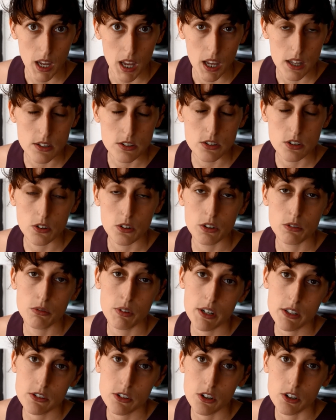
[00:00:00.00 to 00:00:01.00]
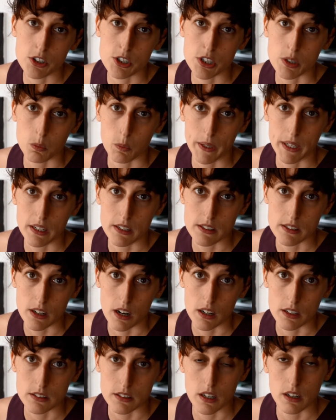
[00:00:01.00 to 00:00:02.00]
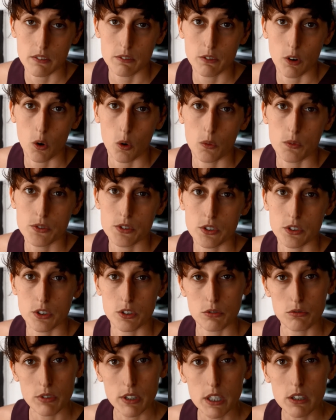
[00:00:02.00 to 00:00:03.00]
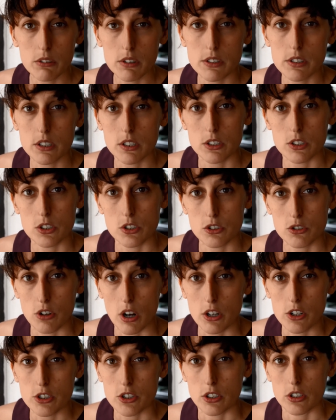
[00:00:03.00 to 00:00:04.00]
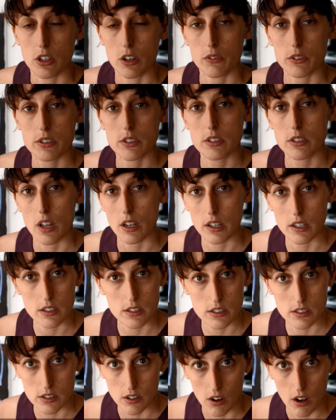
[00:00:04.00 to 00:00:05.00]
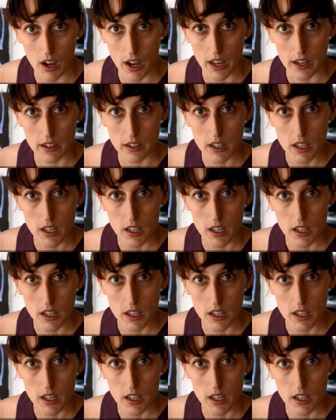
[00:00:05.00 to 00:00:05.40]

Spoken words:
And so the research that we conduct involves the rigorous construction of a study design,